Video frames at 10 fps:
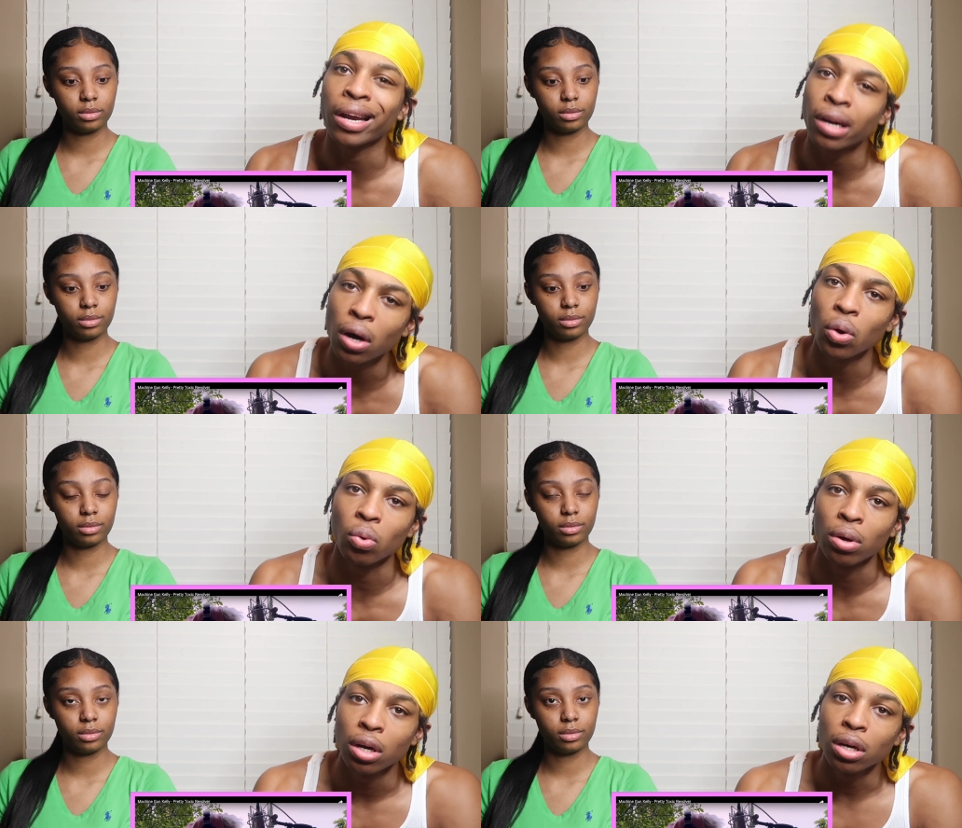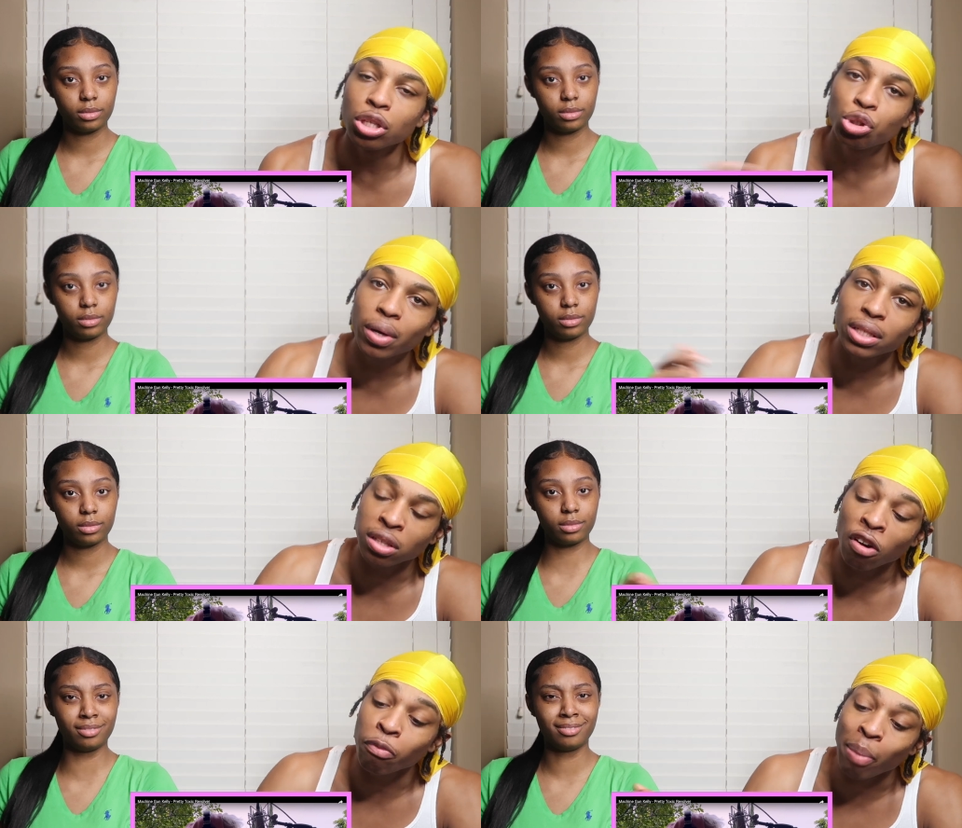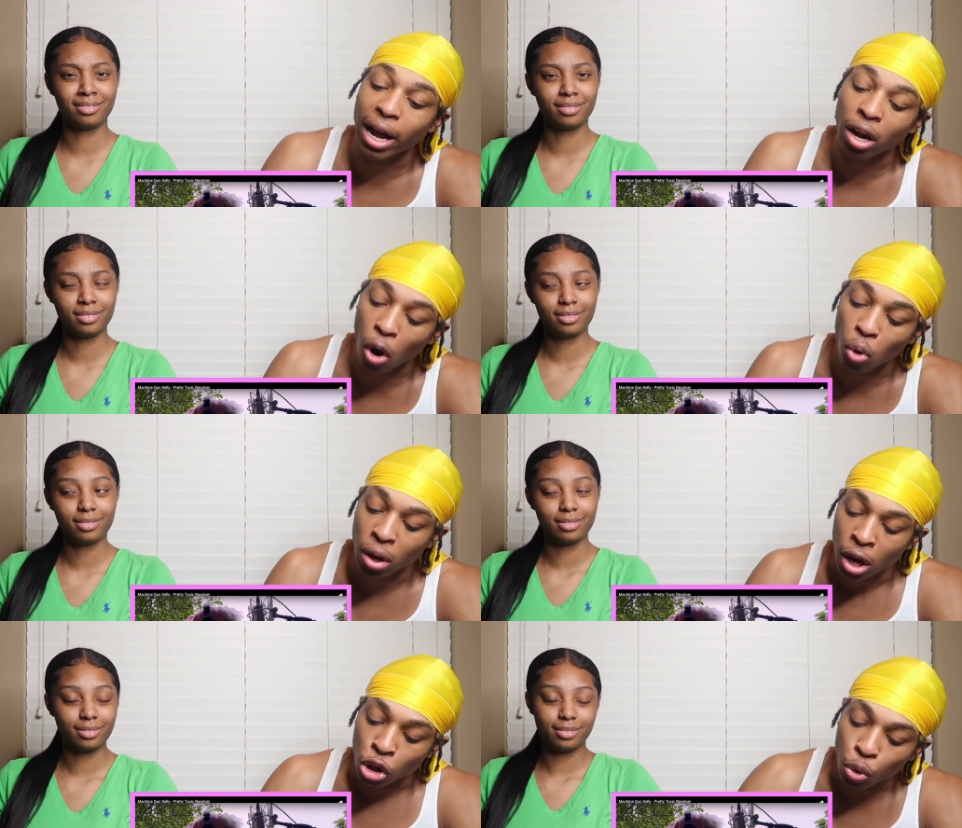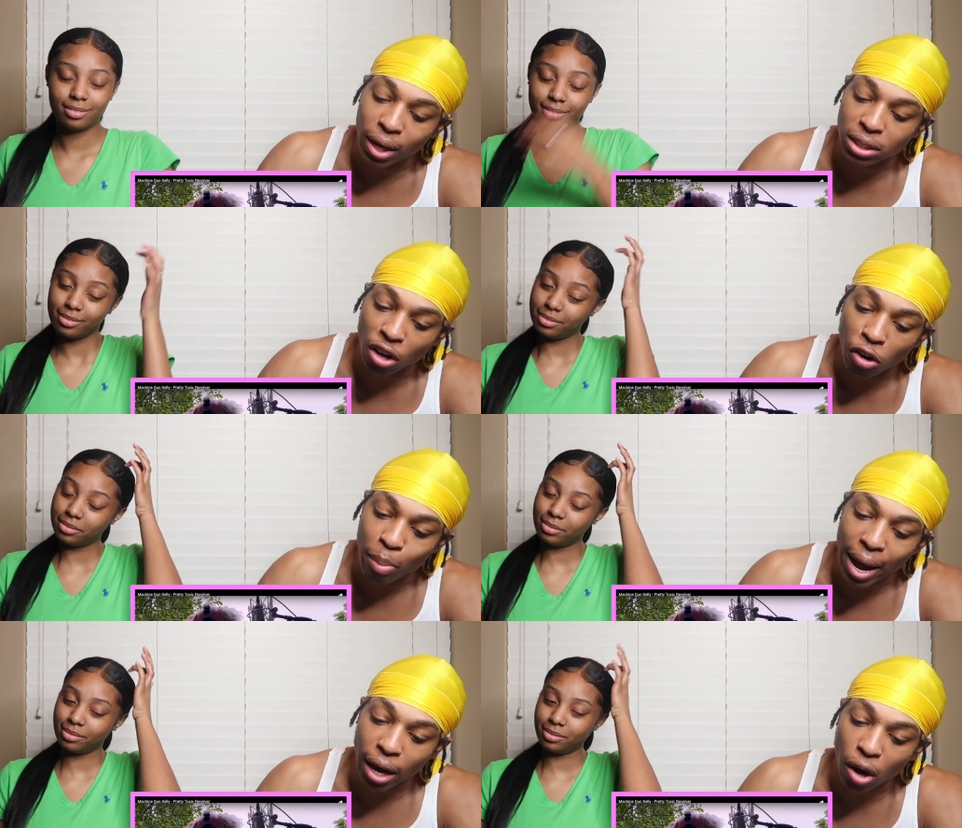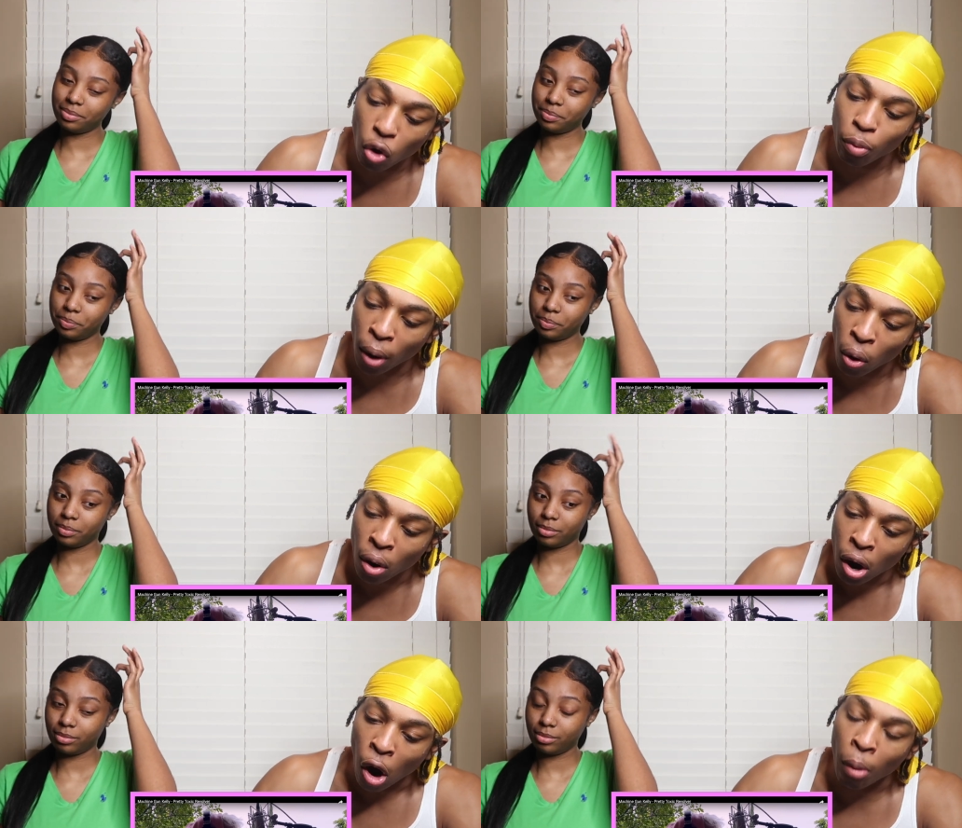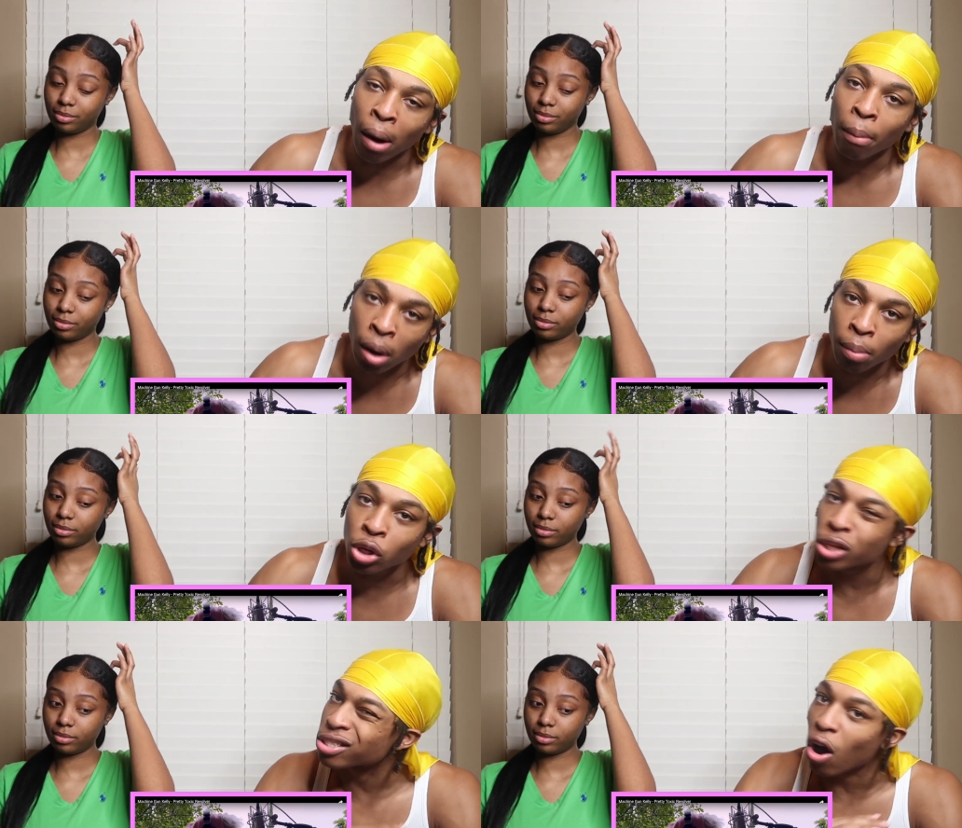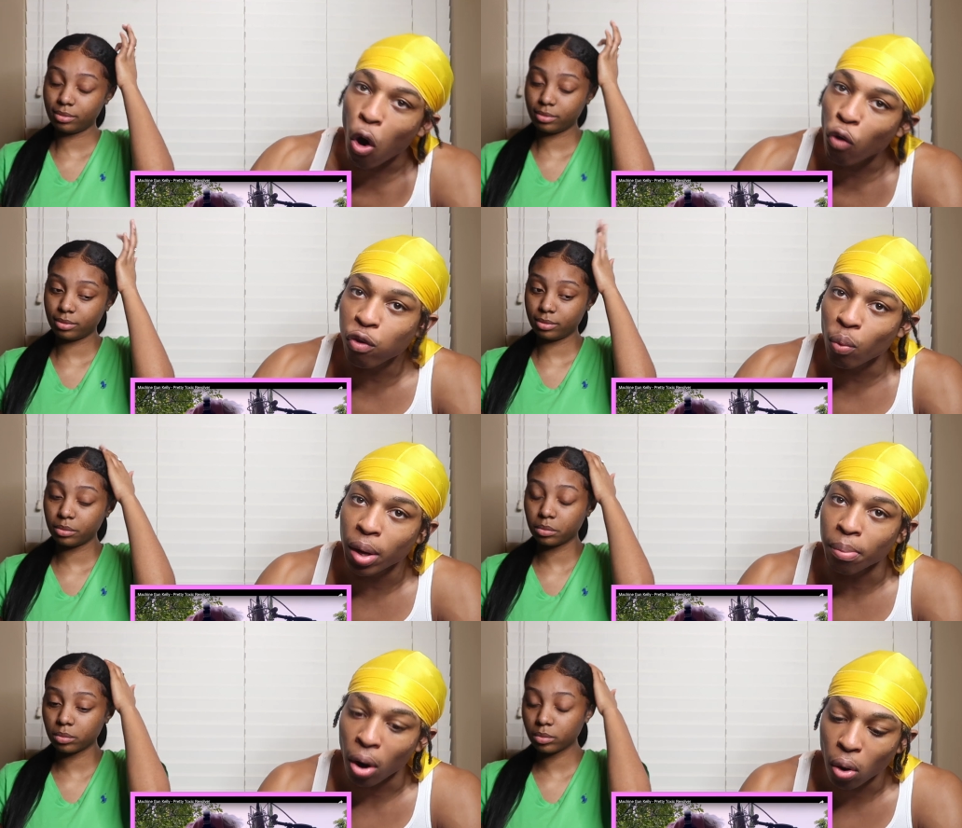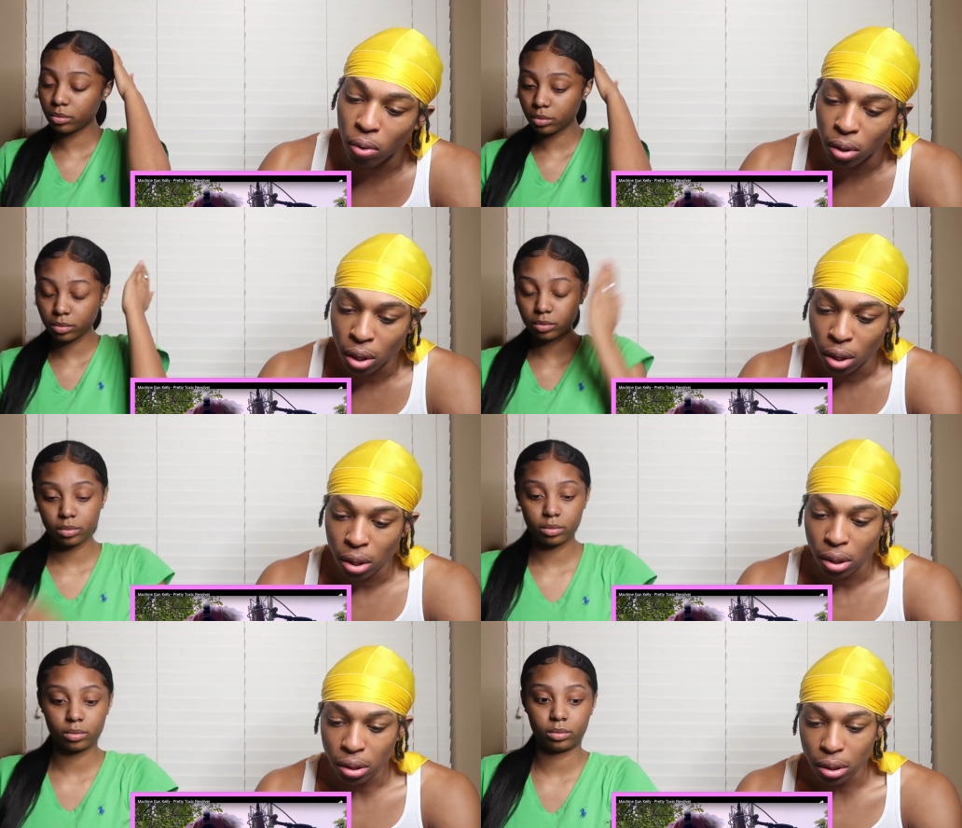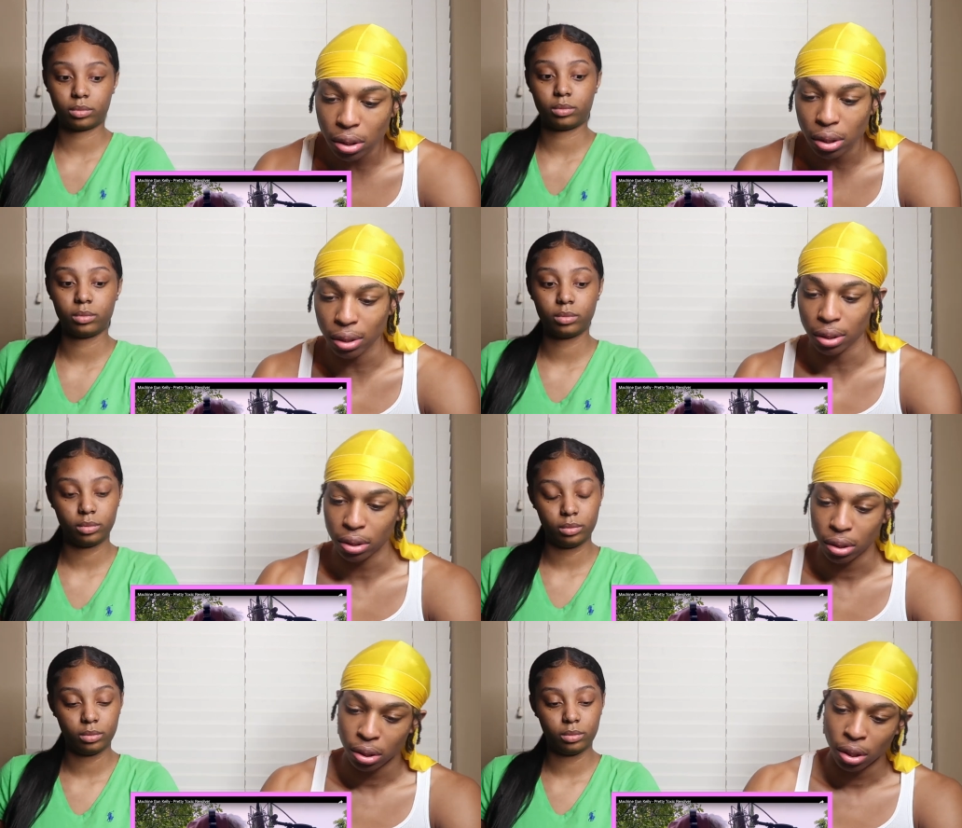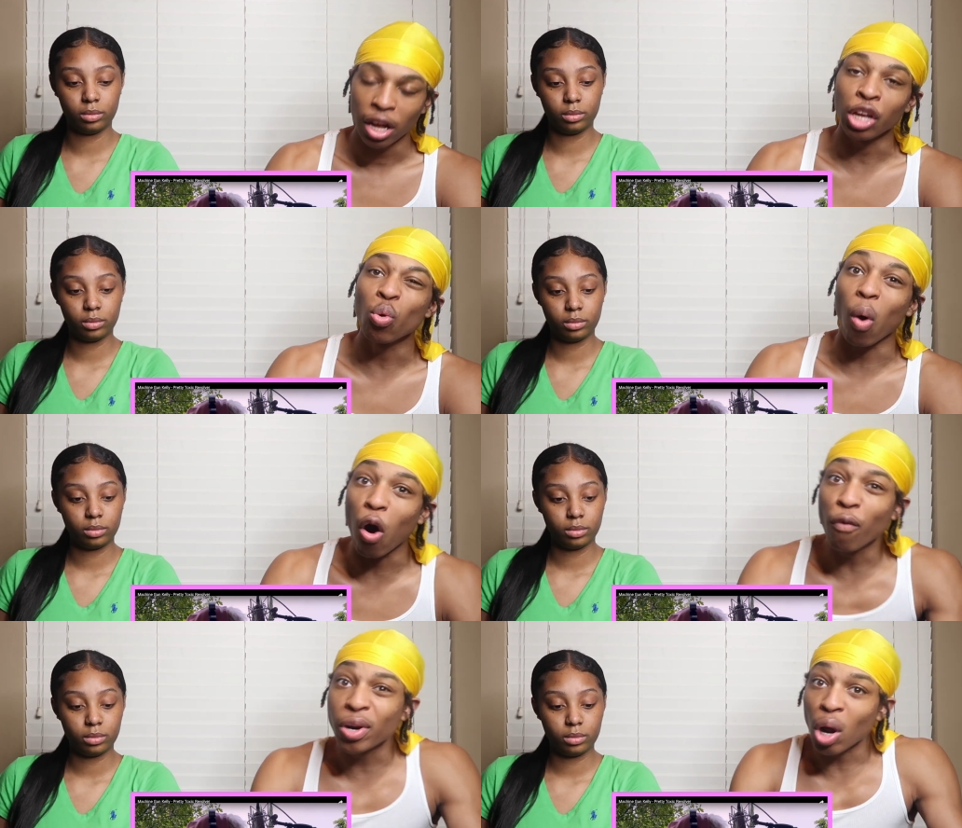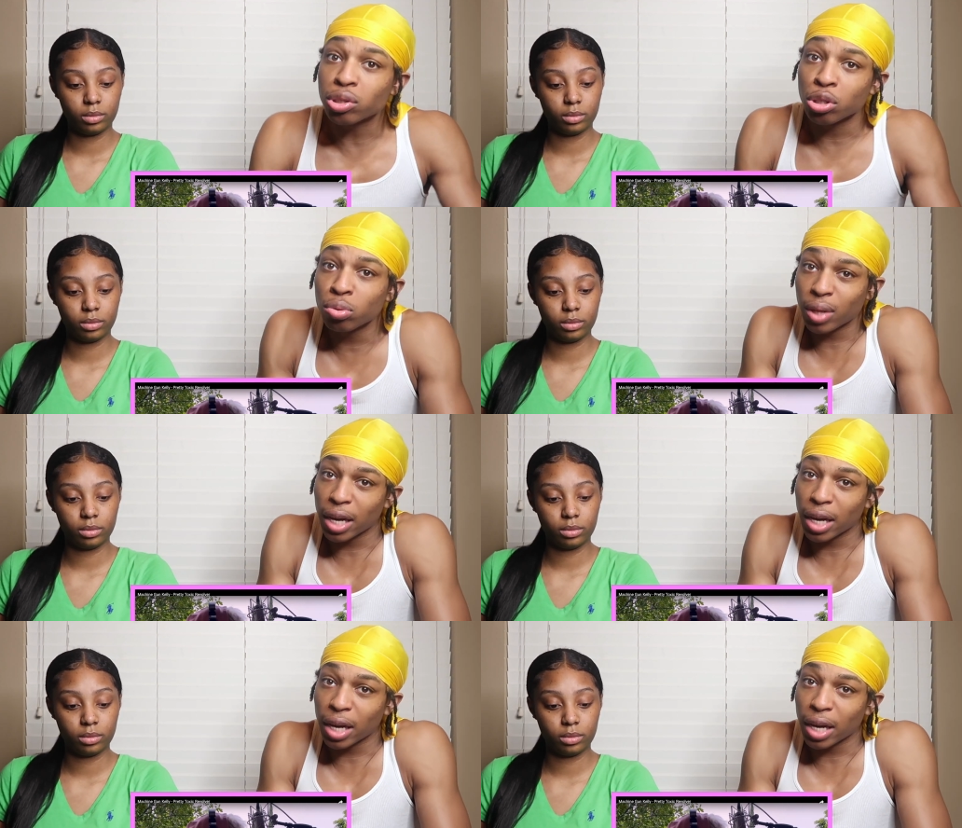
Speaker 1: I know. Hood, you get served bad coke. You get served bad coke, bro. On my mama, it's over with, bro. Hood. And you overdose, you